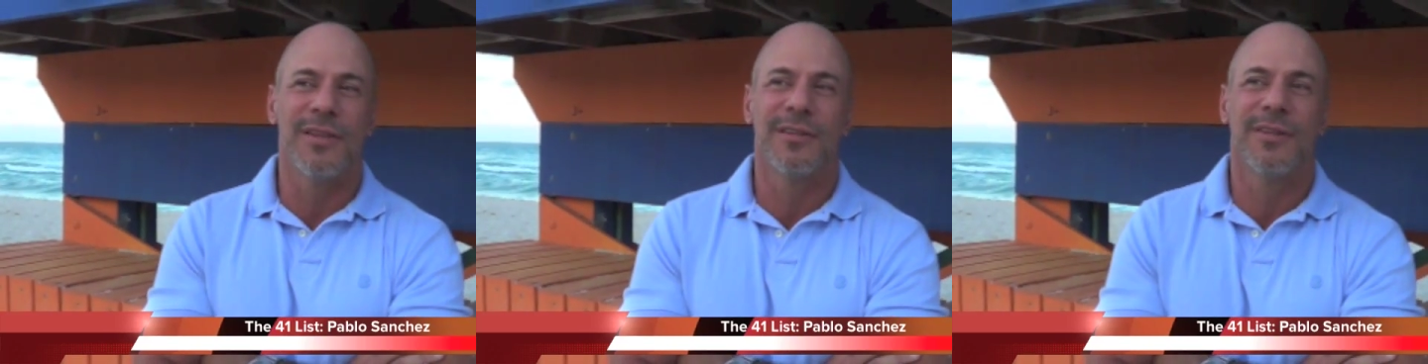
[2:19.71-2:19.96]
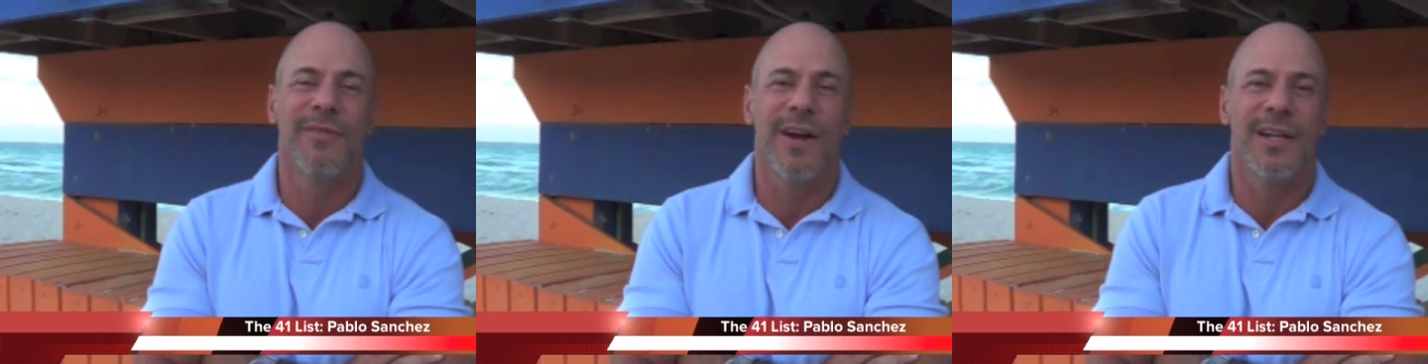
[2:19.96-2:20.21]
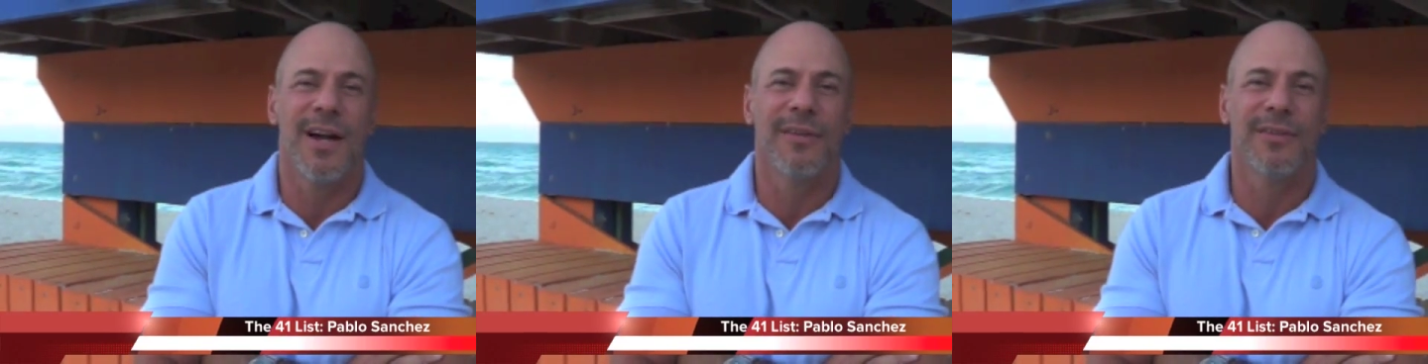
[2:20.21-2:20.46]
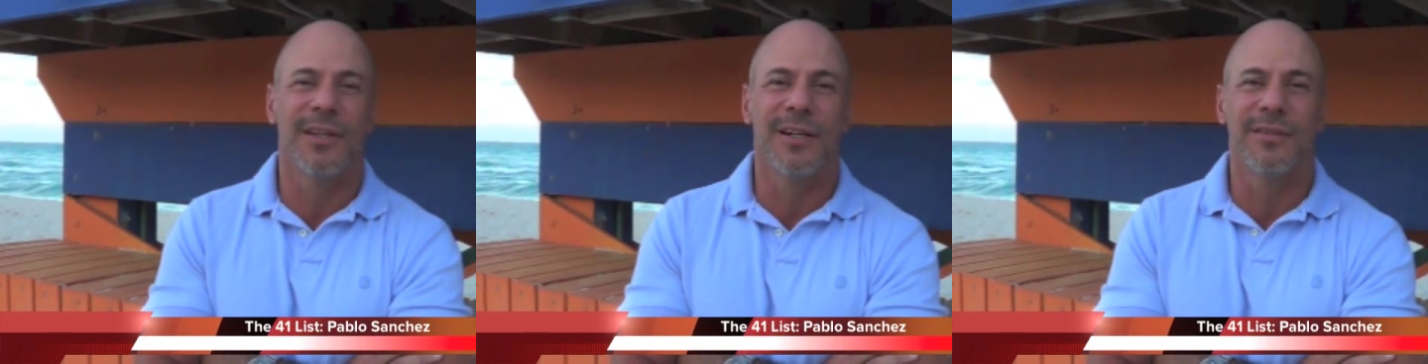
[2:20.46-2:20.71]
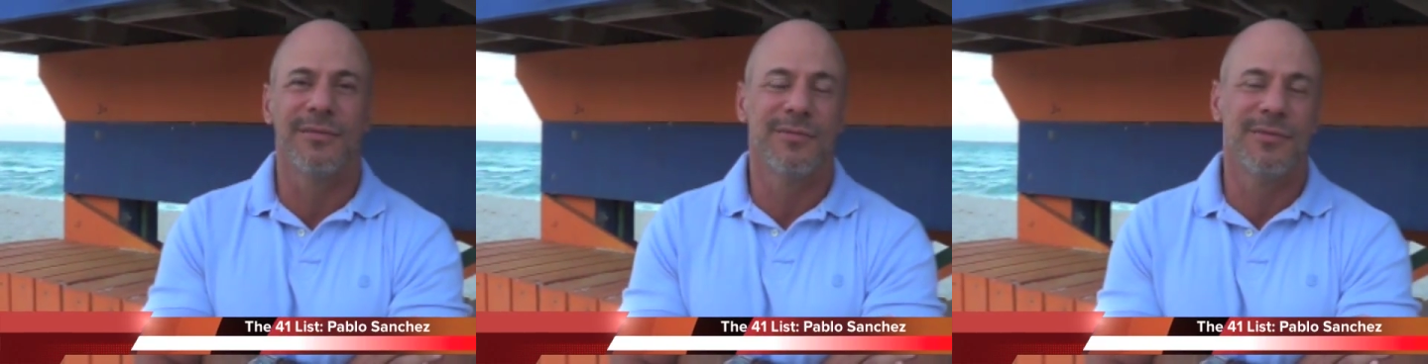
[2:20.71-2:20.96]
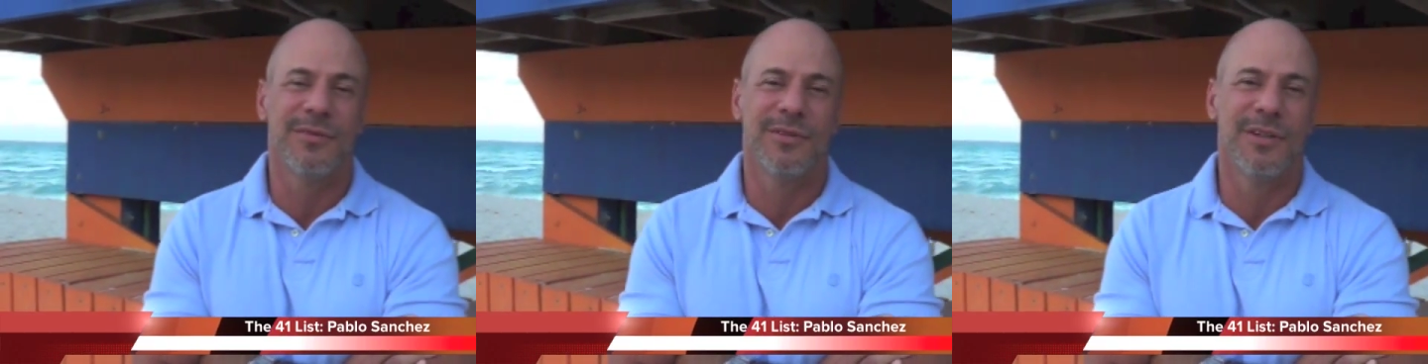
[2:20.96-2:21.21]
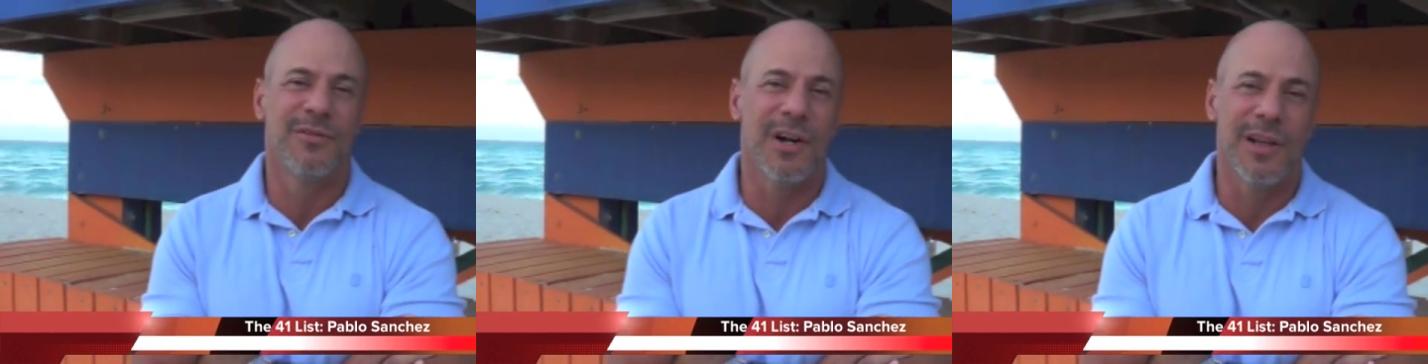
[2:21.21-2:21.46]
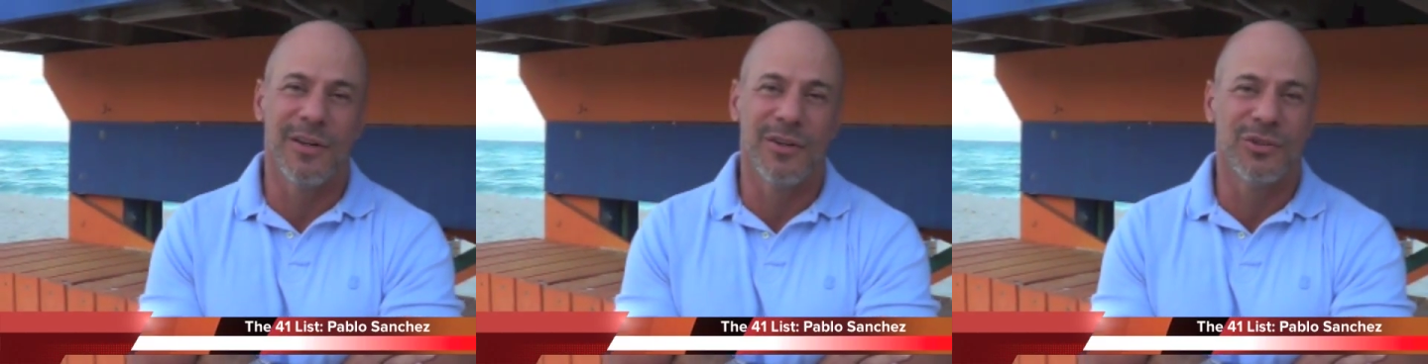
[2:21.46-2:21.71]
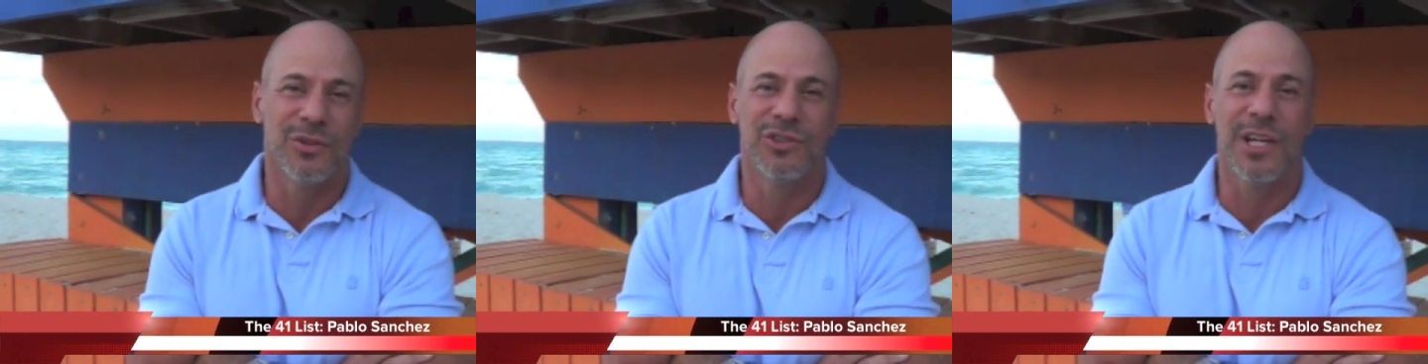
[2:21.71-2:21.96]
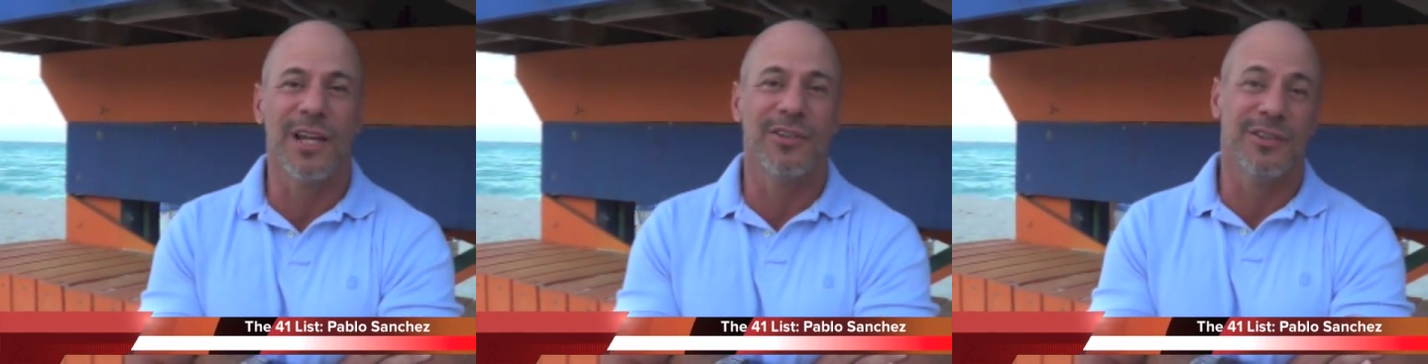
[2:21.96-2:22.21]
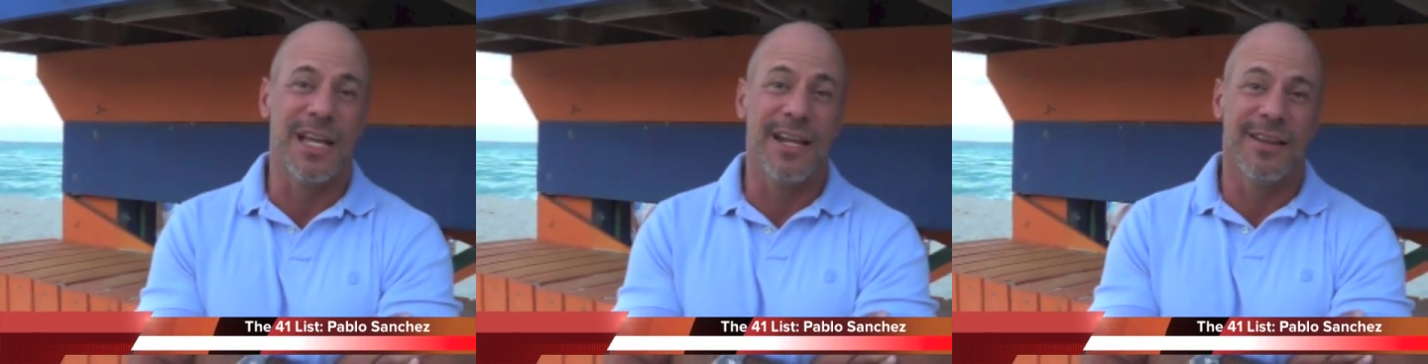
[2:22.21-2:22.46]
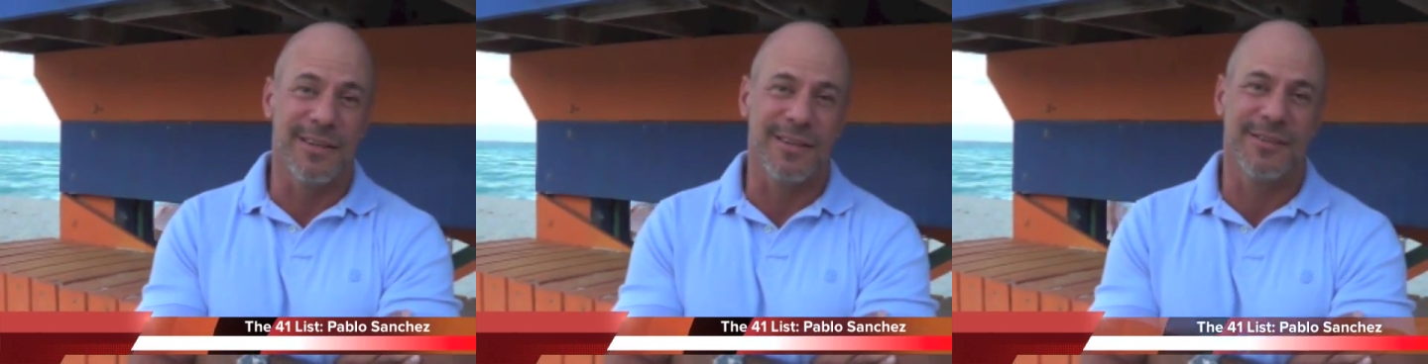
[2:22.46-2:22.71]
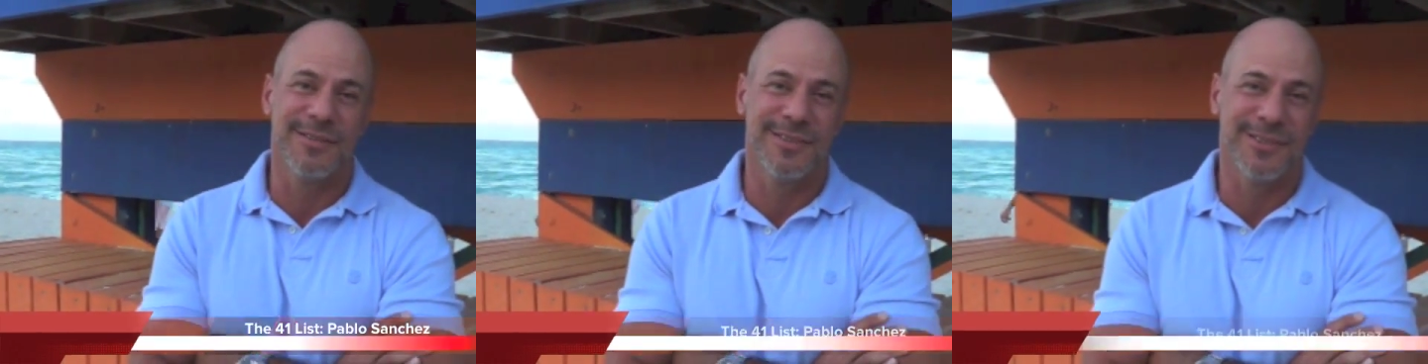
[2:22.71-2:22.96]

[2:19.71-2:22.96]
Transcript: and to find out that it did very little to change anything.